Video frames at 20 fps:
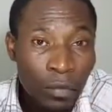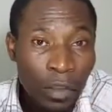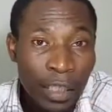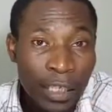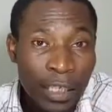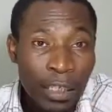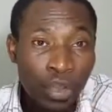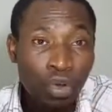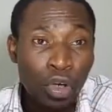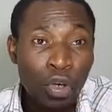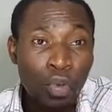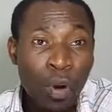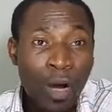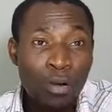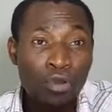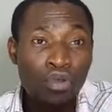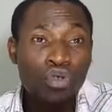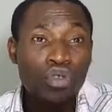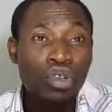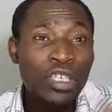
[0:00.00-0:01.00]
it's only when
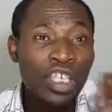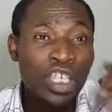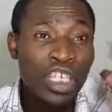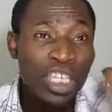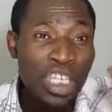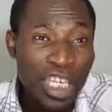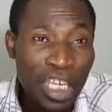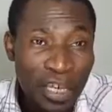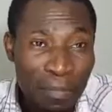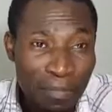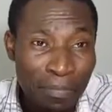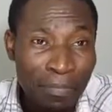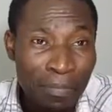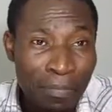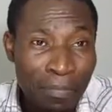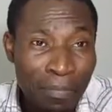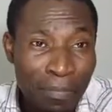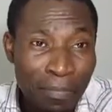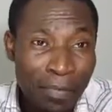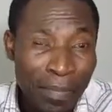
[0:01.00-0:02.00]
you see him
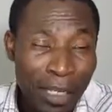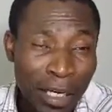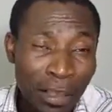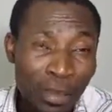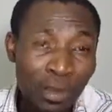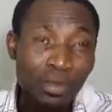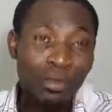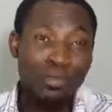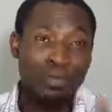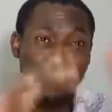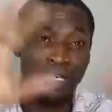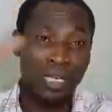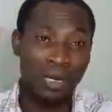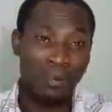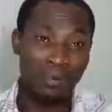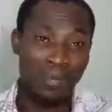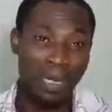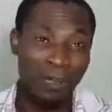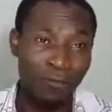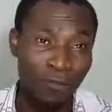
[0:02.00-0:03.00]
that you put up
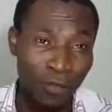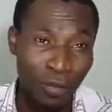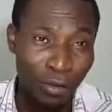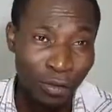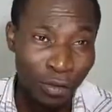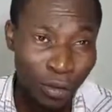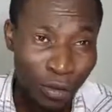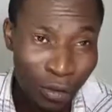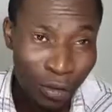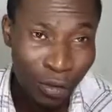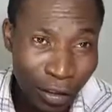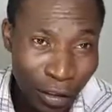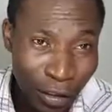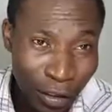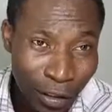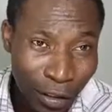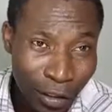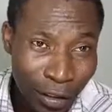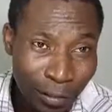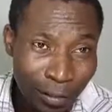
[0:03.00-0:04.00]
that front.
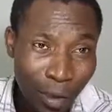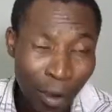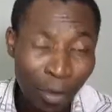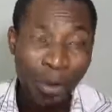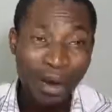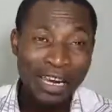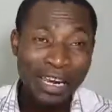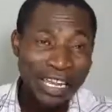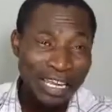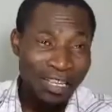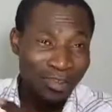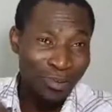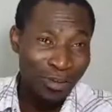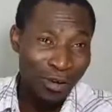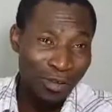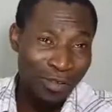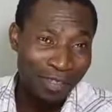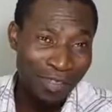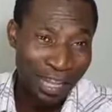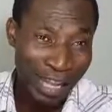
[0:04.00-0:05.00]
But when he's
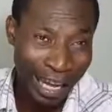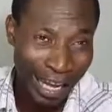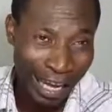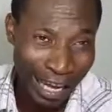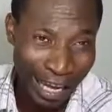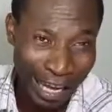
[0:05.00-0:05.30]
not there,